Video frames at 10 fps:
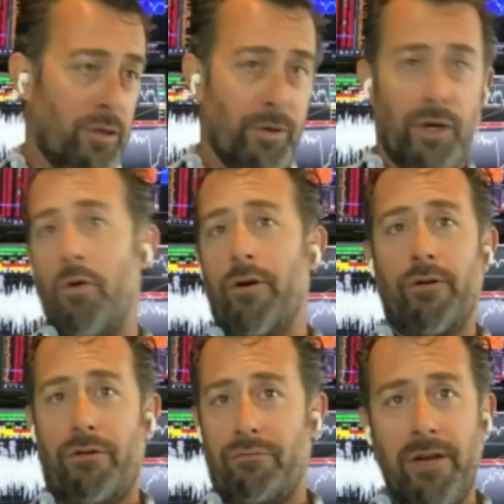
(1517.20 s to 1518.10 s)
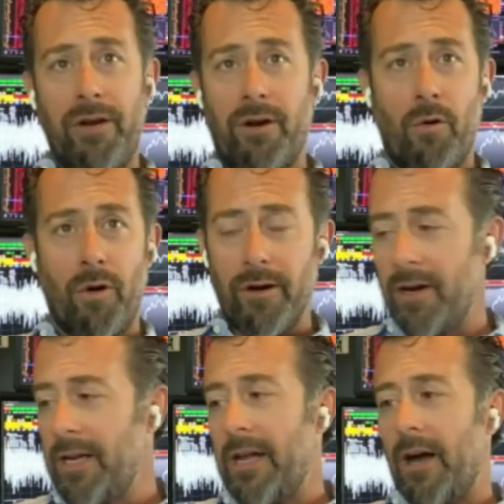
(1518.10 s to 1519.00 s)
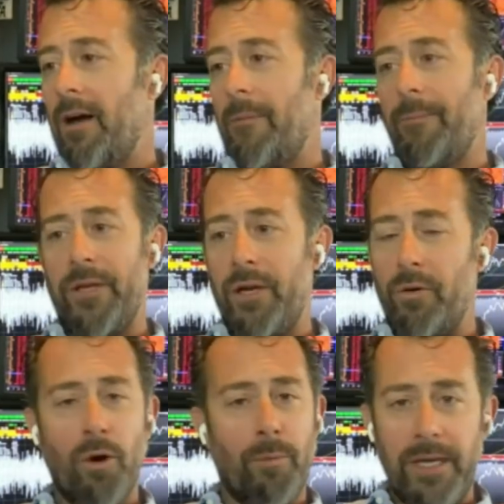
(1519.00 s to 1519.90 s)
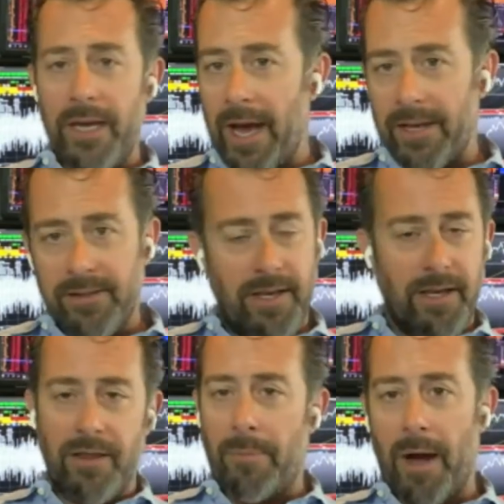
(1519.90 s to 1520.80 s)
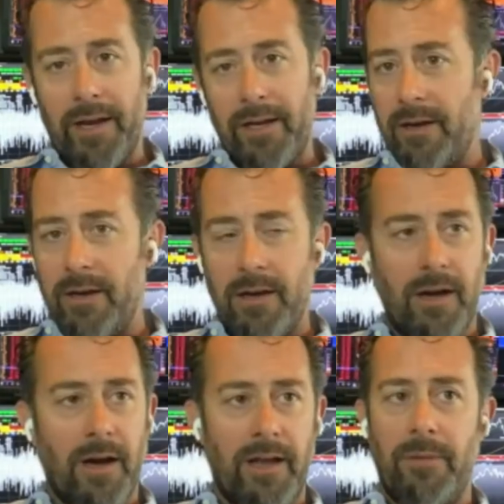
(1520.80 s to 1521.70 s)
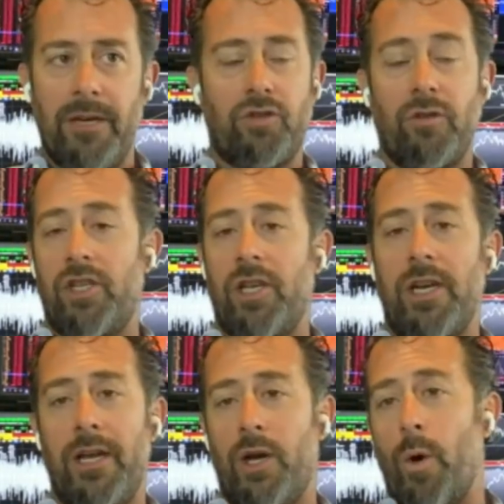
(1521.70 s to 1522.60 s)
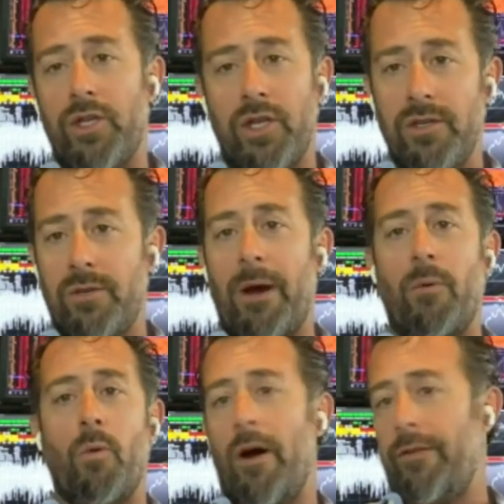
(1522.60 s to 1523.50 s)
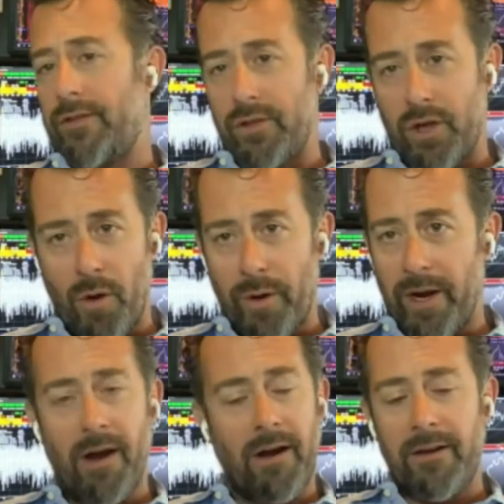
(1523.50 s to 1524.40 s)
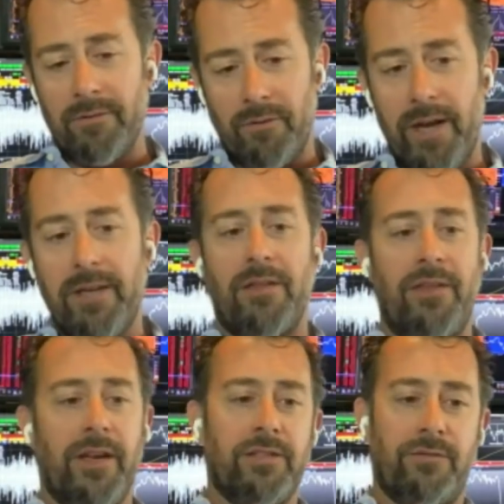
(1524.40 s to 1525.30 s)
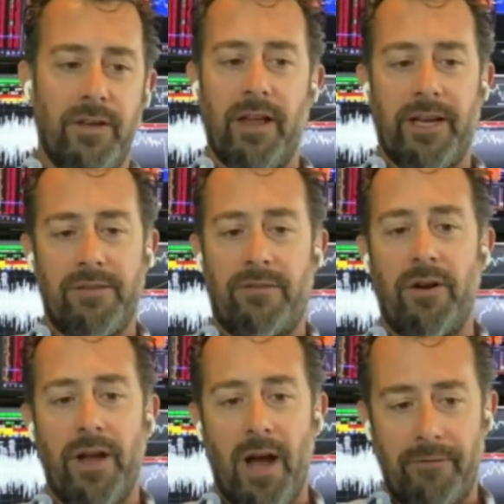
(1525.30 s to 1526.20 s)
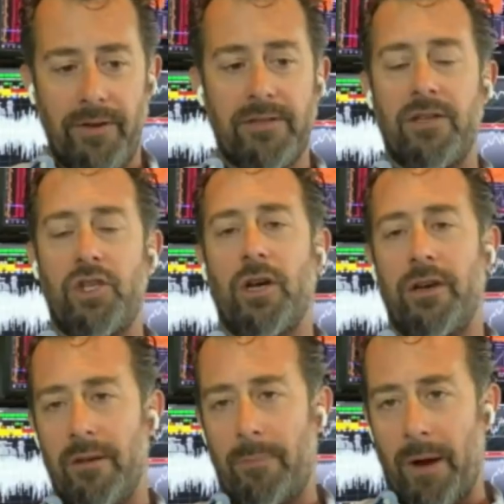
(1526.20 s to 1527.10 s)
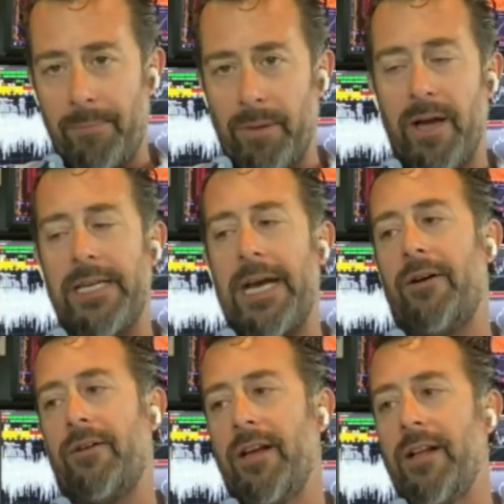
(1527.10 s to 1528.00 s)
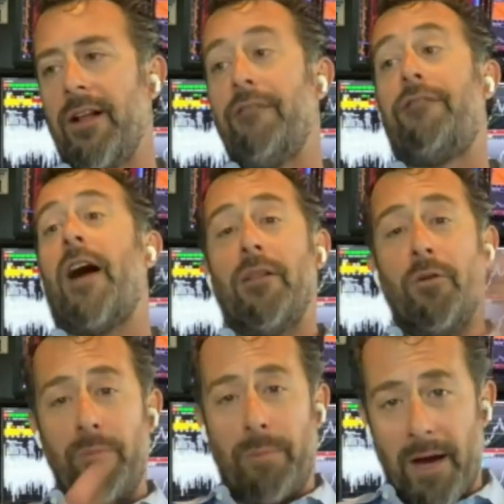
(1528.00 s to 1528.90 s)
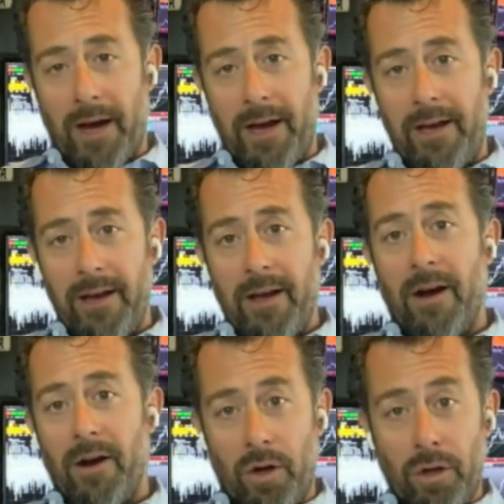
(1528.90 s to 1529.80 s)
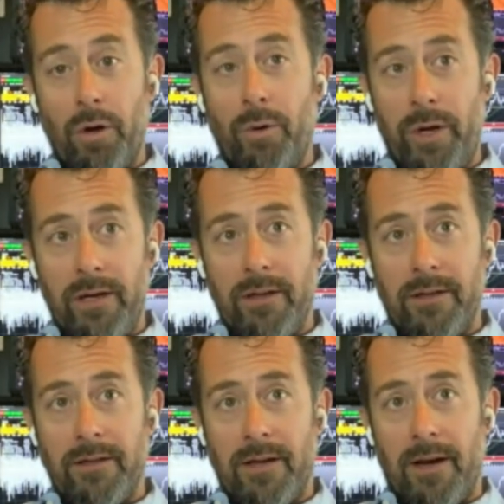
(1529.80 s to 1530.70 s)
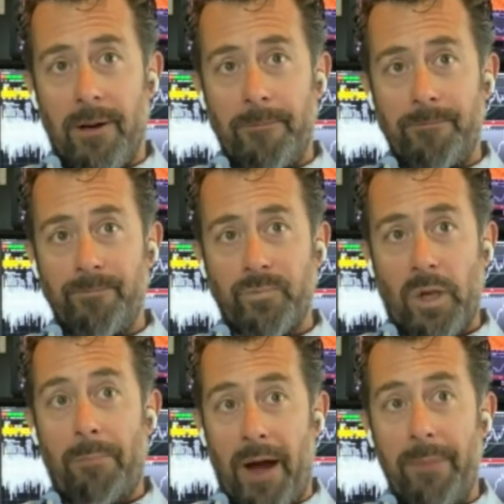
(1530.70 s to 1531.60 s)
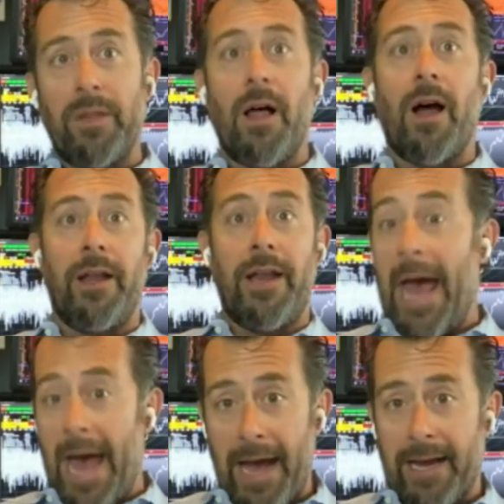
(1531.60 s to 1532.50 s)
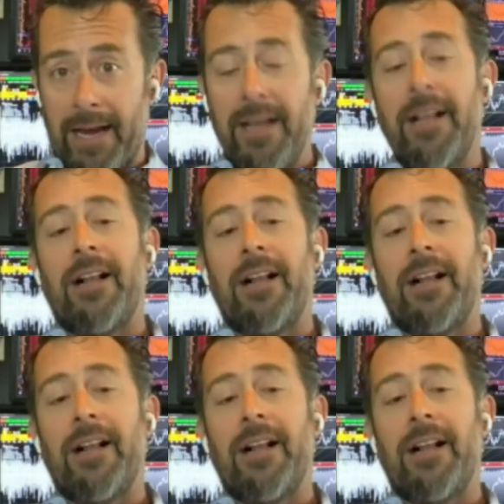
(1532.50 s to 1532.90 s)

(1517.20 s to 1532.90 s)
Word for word: two and a quarter to three and a quarter um, you know nobody asking the Biden uh, administration any questions about why this is going on right i think it's feel like it's very obvious that shutting the pipeline down followed by a Colonial um, pipeline hack